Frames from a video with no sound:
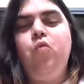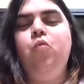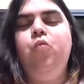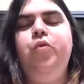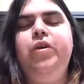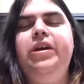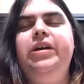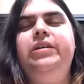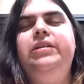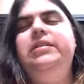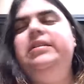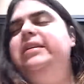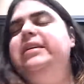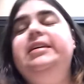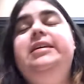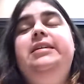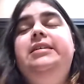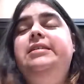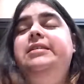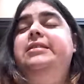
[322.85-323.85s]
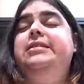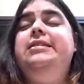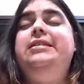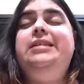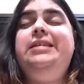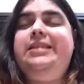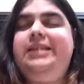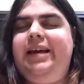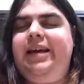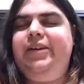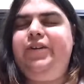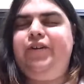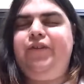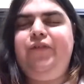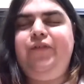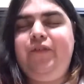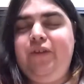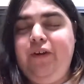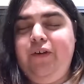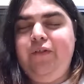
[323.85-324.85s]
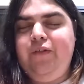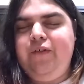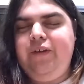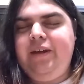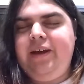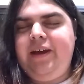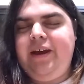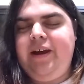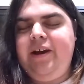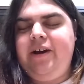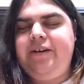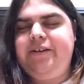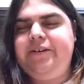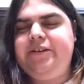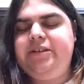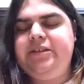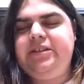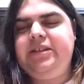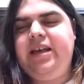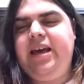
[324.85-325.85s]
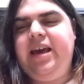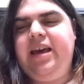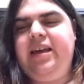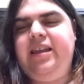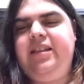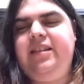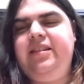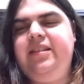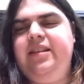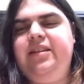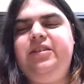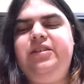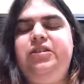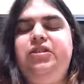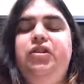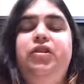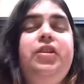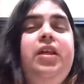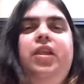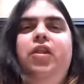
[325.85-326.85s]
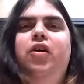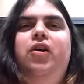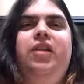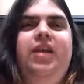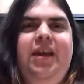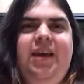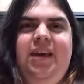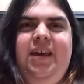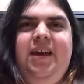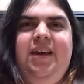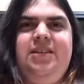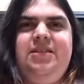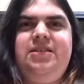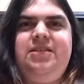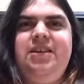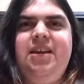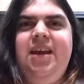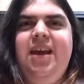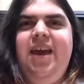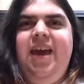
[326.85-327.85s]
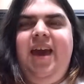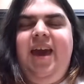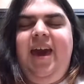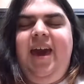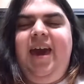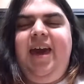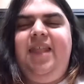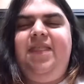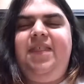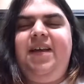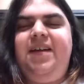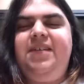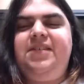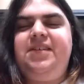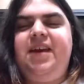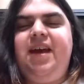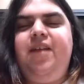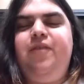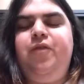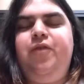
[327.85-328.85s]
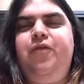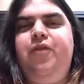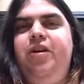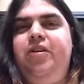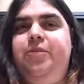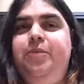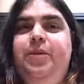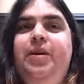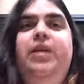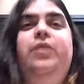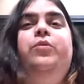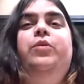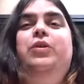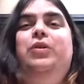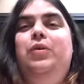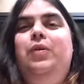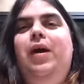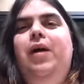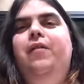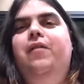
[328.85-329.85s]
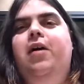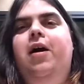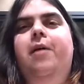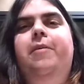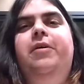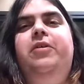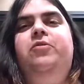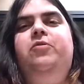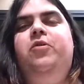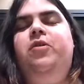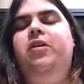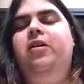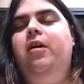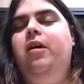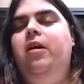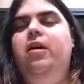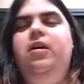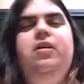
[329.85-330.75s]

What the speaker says: real teenager feel for the characters. Like they look like kids, and that's kind of refreshing because we do have comics where